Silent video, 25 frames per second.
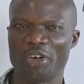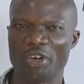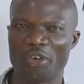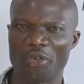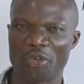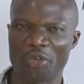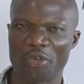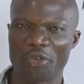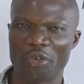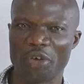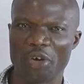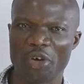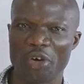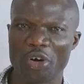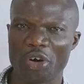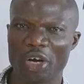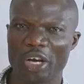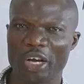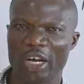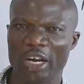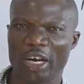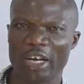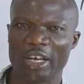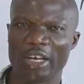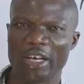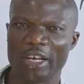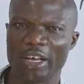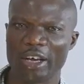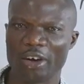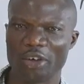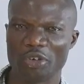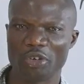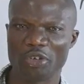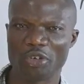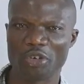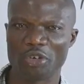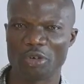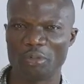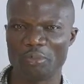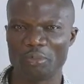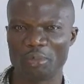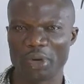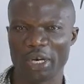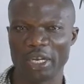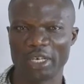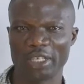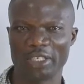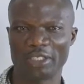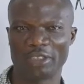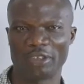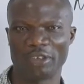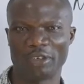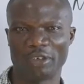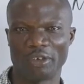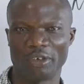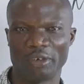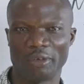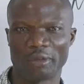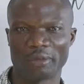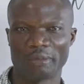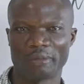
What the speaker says: of carrying out comparison.